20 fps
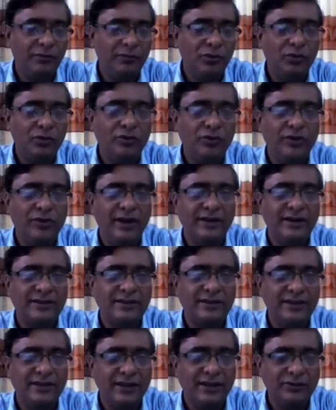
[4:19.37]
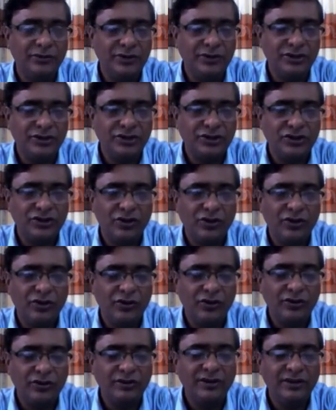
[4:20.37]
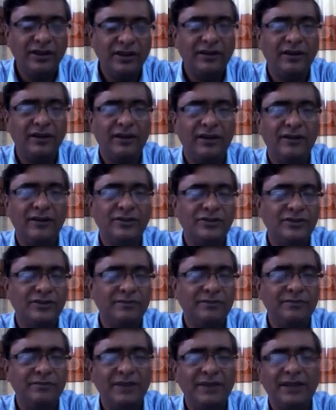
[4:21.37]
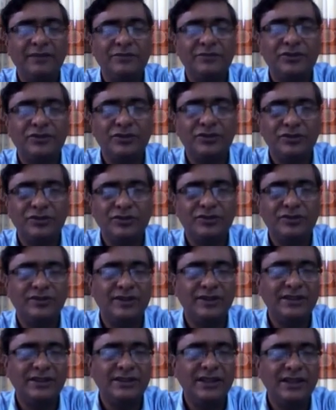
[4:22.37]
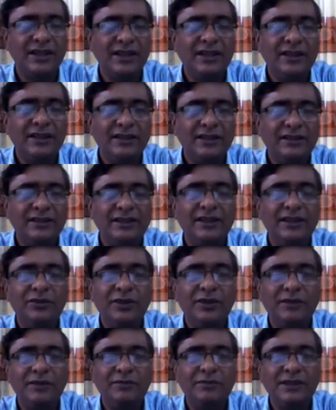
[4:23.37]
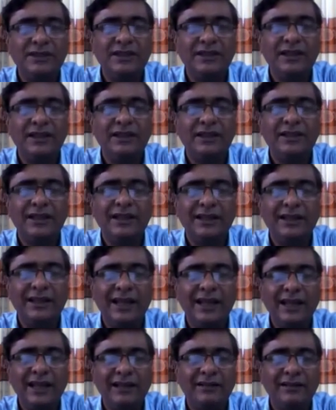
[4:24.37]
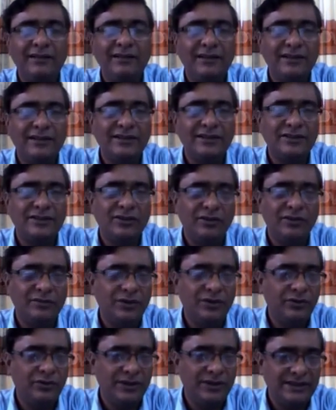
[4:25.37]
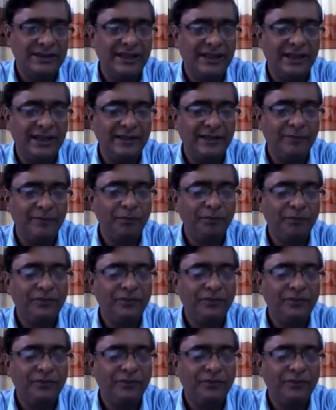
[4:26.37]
portraits that we saw on the cards of Madame Sosostris, they were basically the characters of the wasteland,